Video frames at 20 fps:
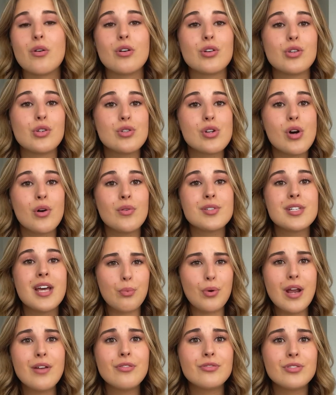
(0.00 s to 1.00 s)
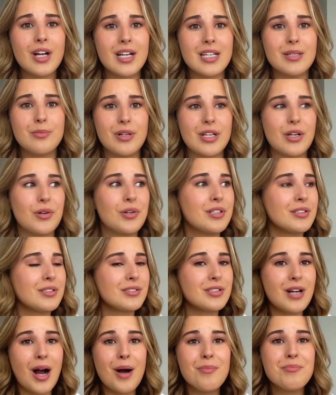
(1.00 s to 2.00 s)
or you don't pray for anybody or
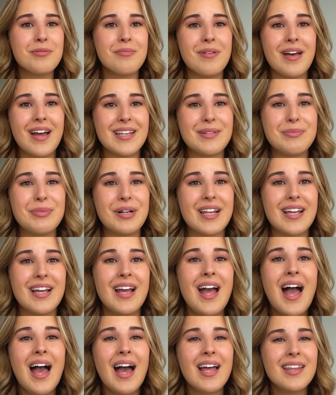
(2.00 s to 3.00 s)
compliment anybody.